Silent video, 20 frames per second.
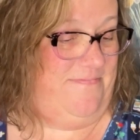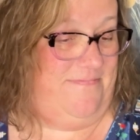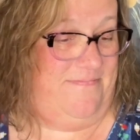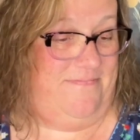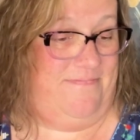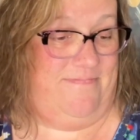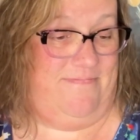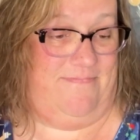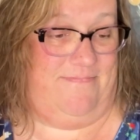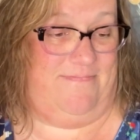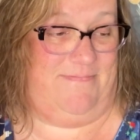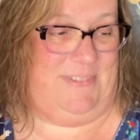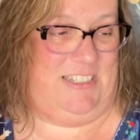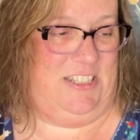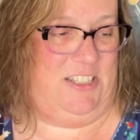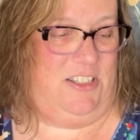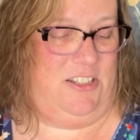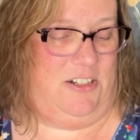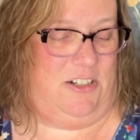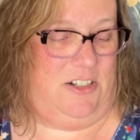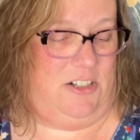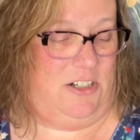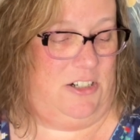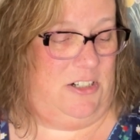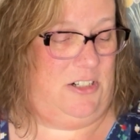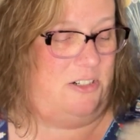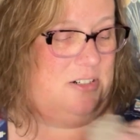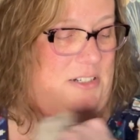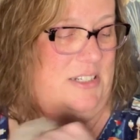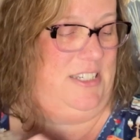
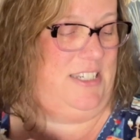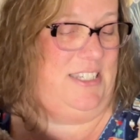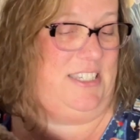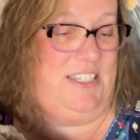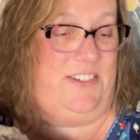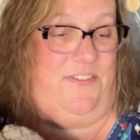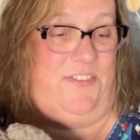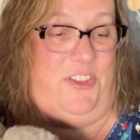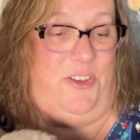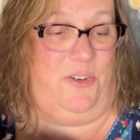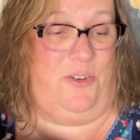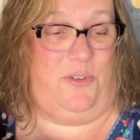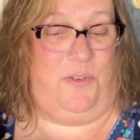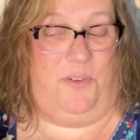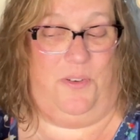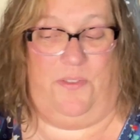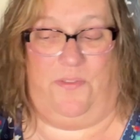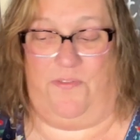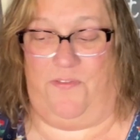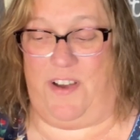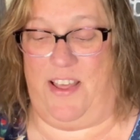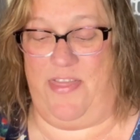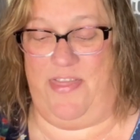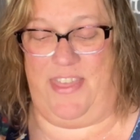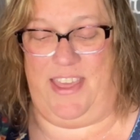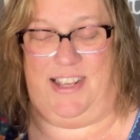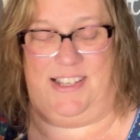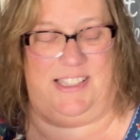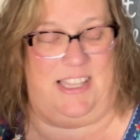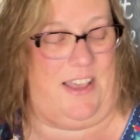Oh, just a few fun
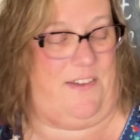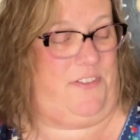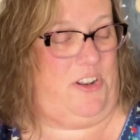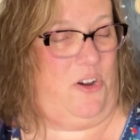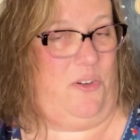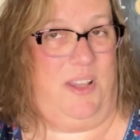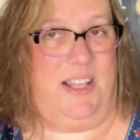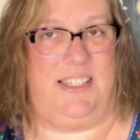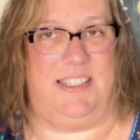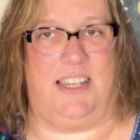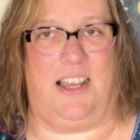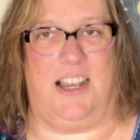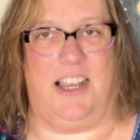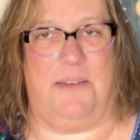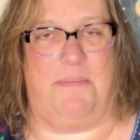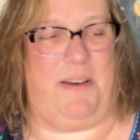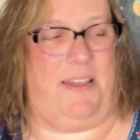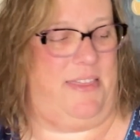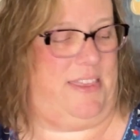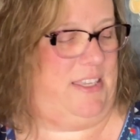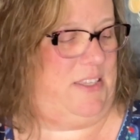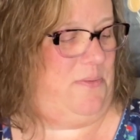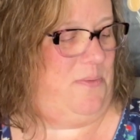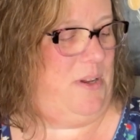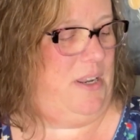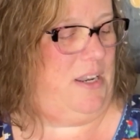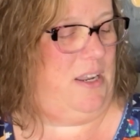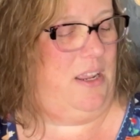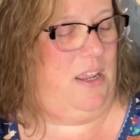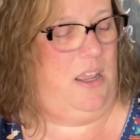things left. Oh, let's talk about this
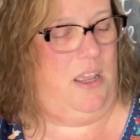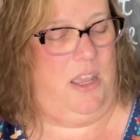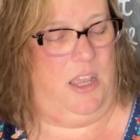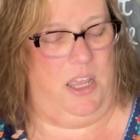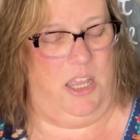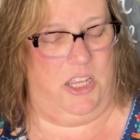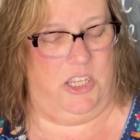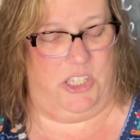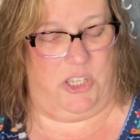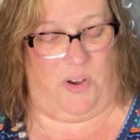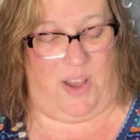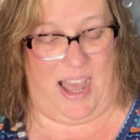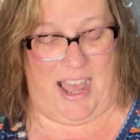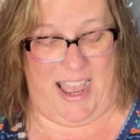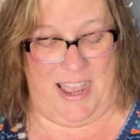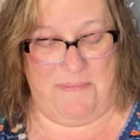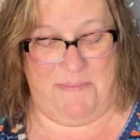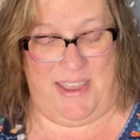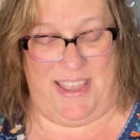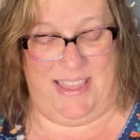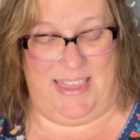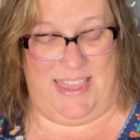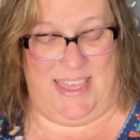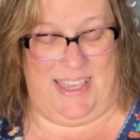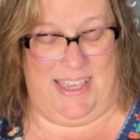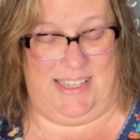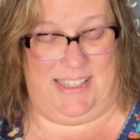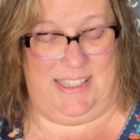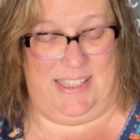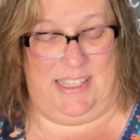one. So I made
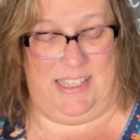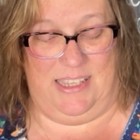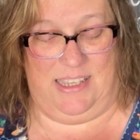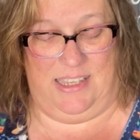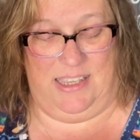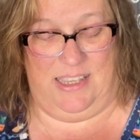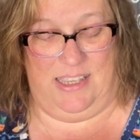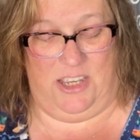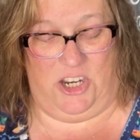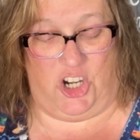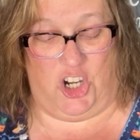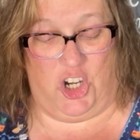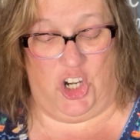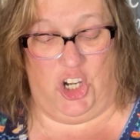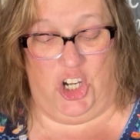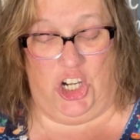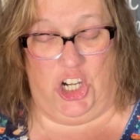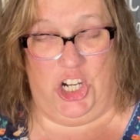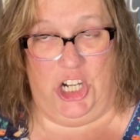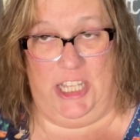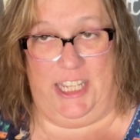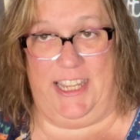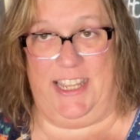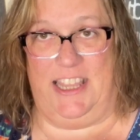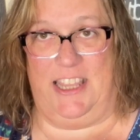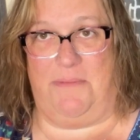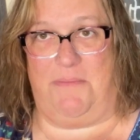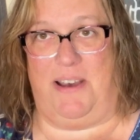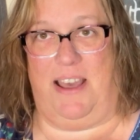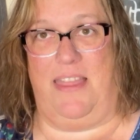this early
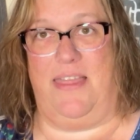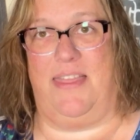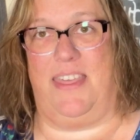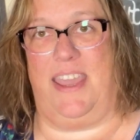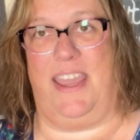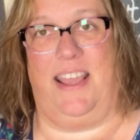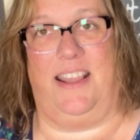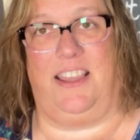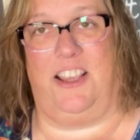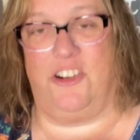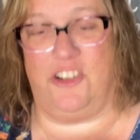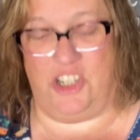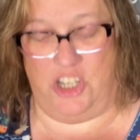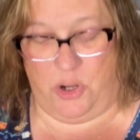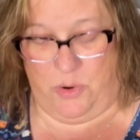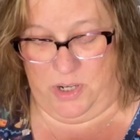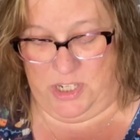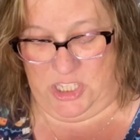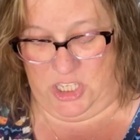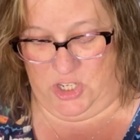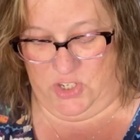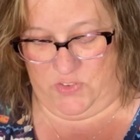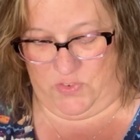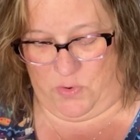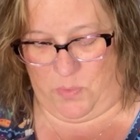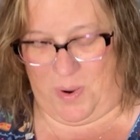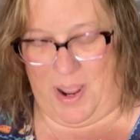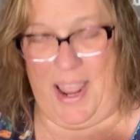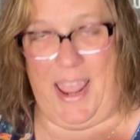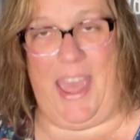in the month, and there's no excuse
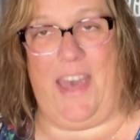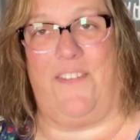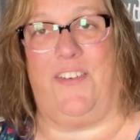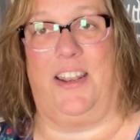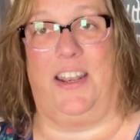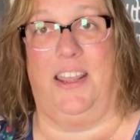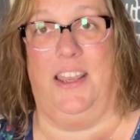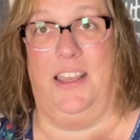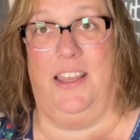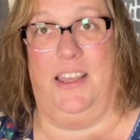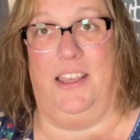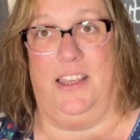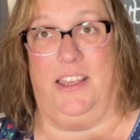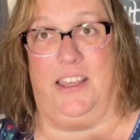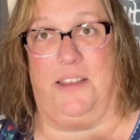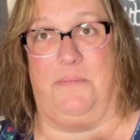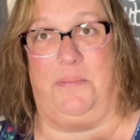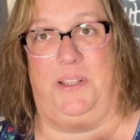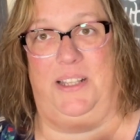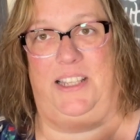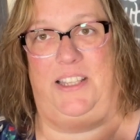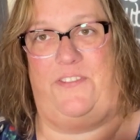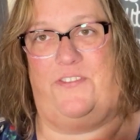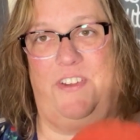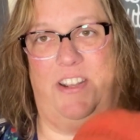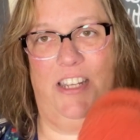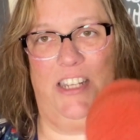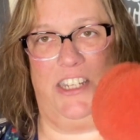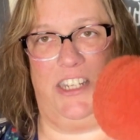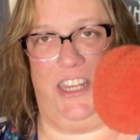for why I haven't completely
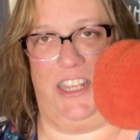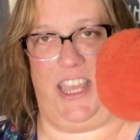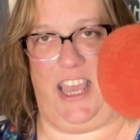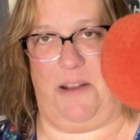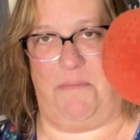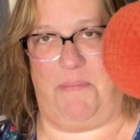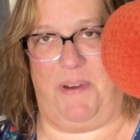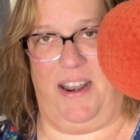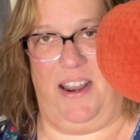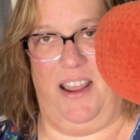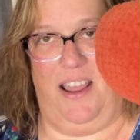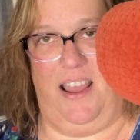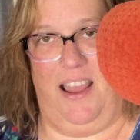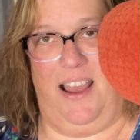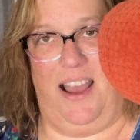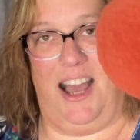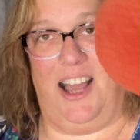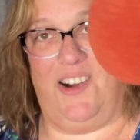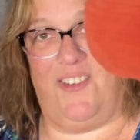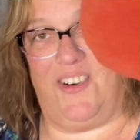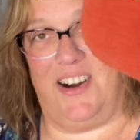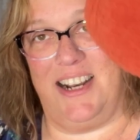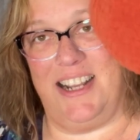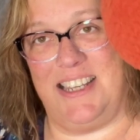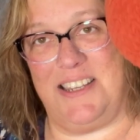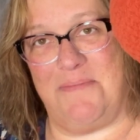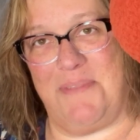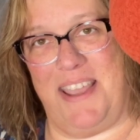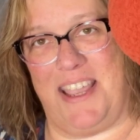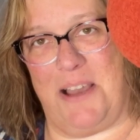finished it yet, but I wanted
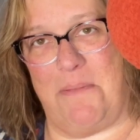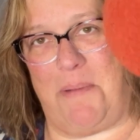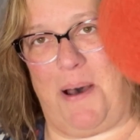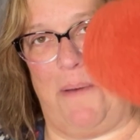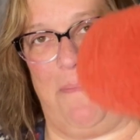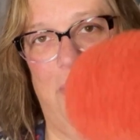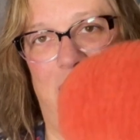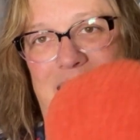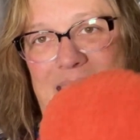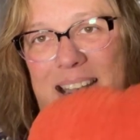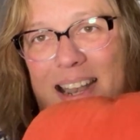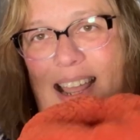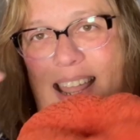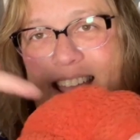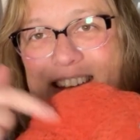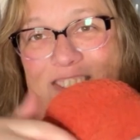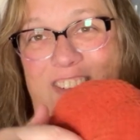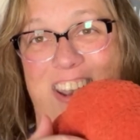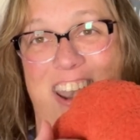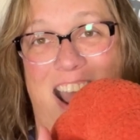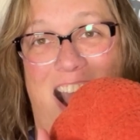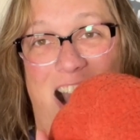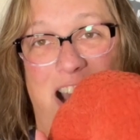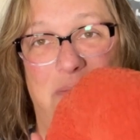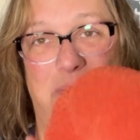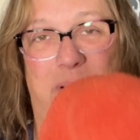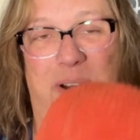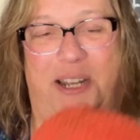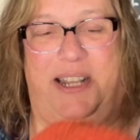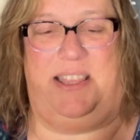to make a pumpkin. I have
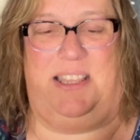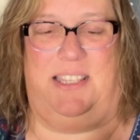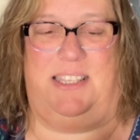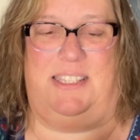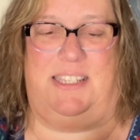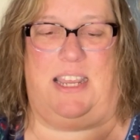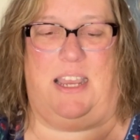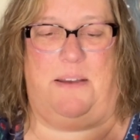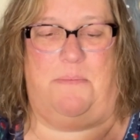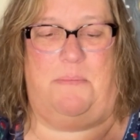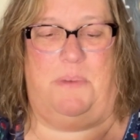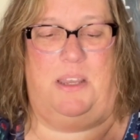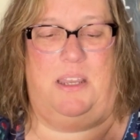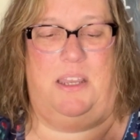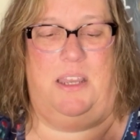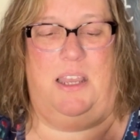not put in the stem.